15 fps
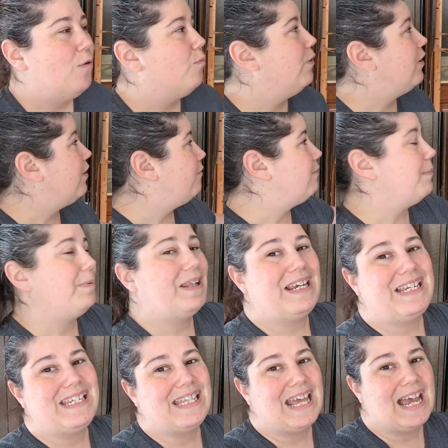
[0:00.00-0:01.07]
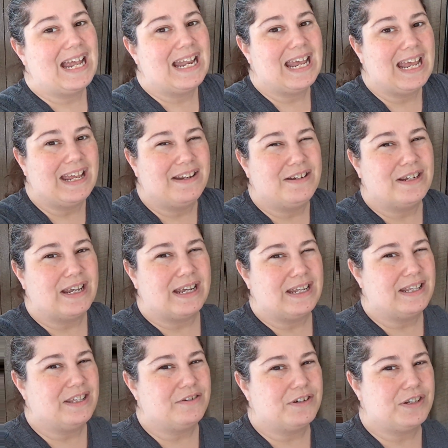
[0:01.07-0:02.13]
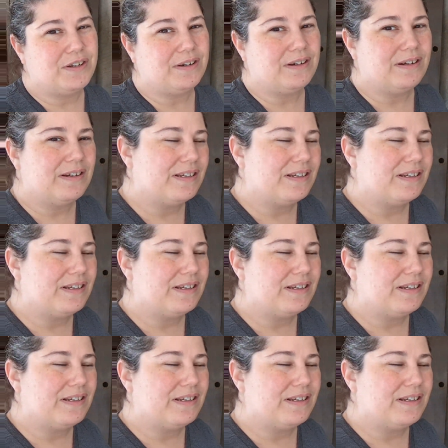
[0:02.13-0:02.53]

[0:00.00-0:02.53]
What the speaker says: we're going to replace that, and there's